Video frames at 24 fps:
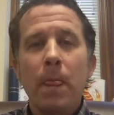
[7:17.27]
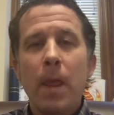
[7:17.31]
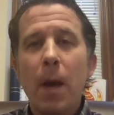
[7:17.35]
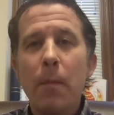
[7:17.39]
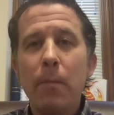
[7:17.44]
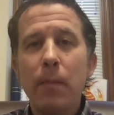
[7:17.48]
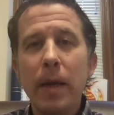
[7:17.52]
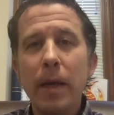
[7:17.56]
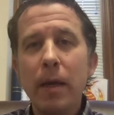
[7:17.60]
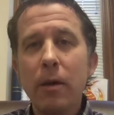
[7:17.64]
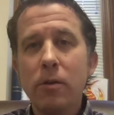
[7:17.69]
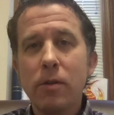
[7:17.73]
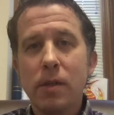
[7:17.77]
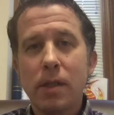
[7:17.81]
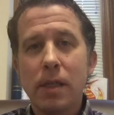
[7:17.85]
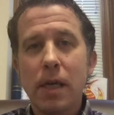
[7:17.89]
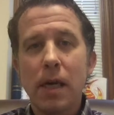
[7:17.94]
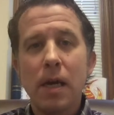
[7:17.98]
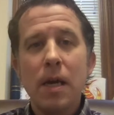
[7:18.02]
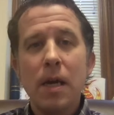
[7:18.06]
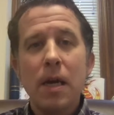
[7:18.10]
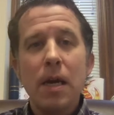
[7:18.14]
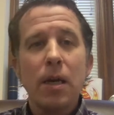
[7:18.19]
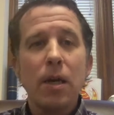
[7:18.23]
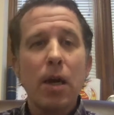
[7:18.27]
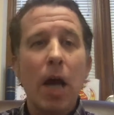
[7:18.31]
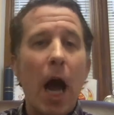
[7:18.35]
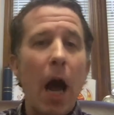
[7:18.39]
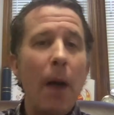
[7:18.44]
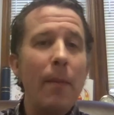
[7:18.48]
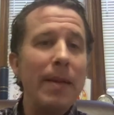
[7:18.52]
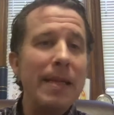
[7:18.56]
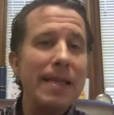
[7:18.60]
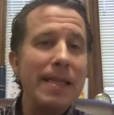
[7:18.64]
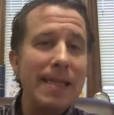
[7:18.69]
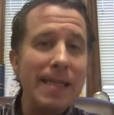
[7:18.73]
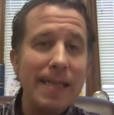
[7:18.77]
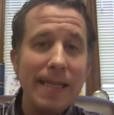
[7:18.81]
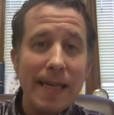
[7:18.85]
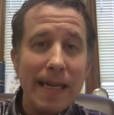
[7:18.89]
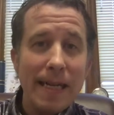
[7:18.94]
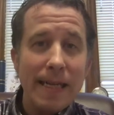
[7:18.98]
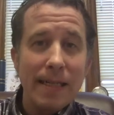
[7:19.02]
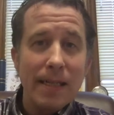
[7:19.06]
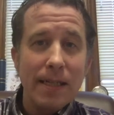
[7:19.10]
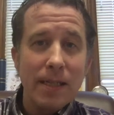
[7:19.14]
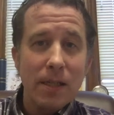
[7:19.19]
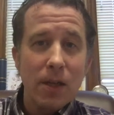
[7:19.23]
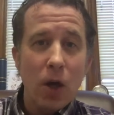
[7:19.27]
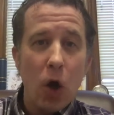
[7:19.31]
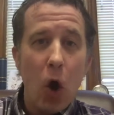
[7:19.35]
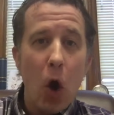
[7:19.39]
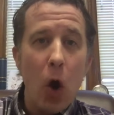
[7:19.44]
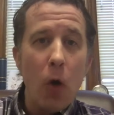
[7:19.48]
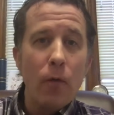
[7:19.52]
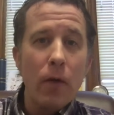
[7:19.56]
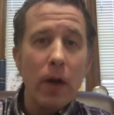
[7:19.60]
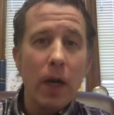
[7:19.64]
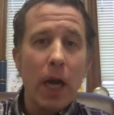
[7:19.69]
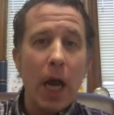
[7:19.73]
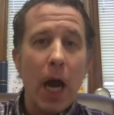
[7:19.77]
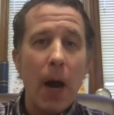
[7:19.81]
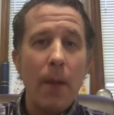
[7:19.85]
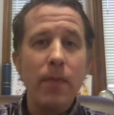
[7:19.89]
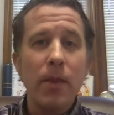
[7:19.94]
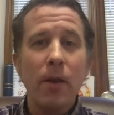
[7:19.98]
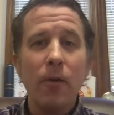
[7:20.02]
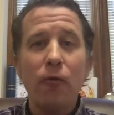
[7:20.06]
Appeals to common sense to overcome